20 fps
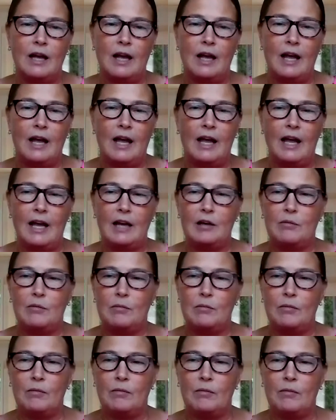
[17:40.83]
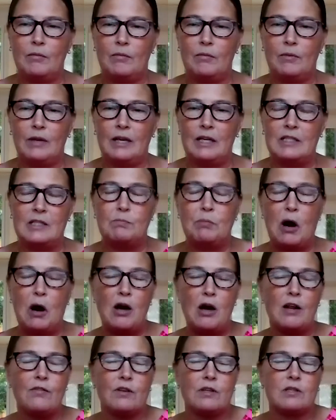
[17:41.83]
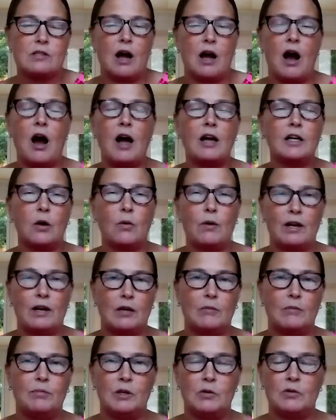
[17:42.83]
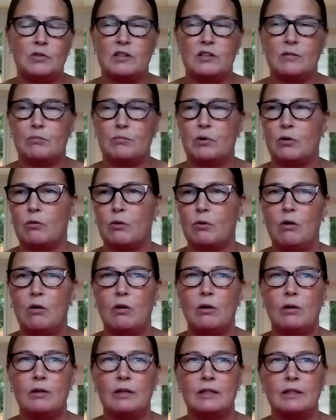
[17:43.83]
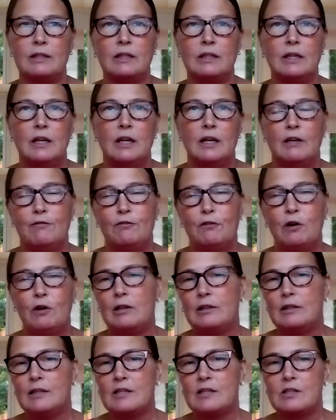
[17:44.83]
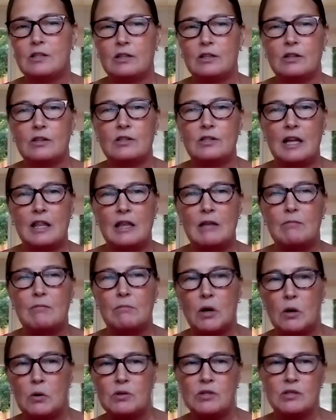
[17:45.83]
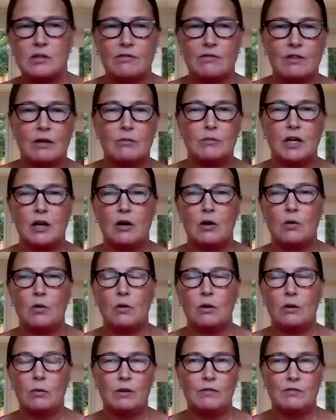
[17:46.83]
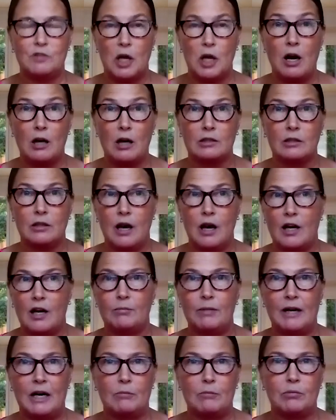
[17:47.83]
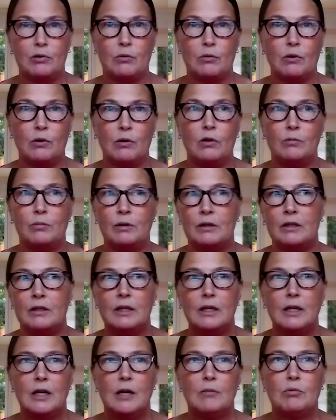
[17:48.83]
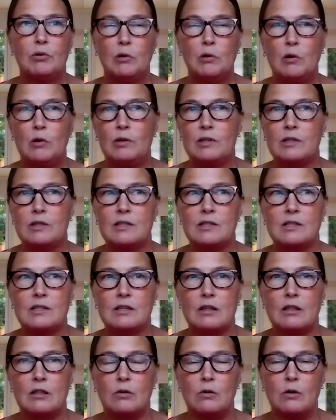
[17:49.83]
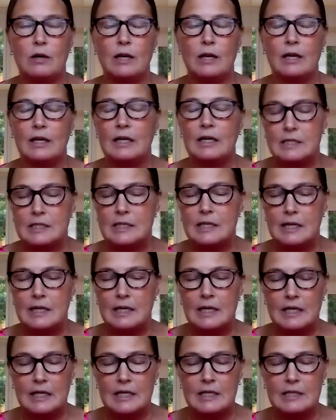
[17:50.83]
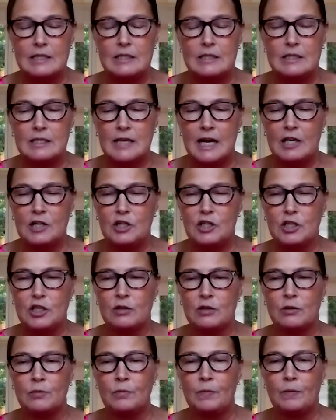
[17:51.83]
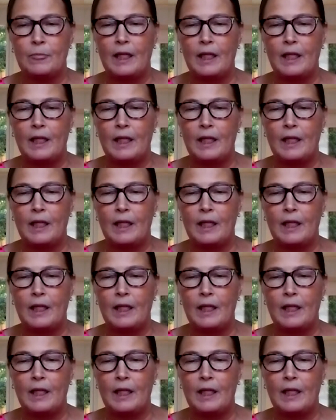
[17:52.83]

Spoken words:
and it's part of this ongoing abuse of parole. And, for our listeners, I think most of them know we've talked a lot about parole, but parole is this authority, and it is in statute,